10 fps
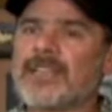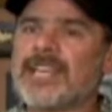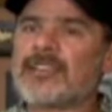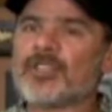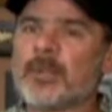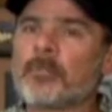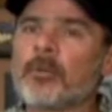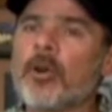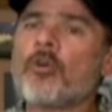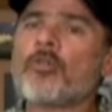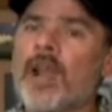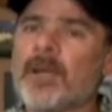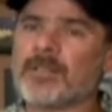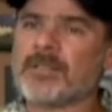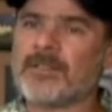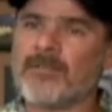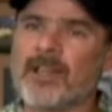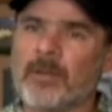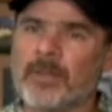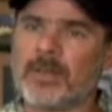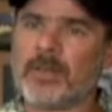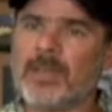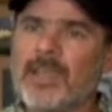that's actually programmed in development.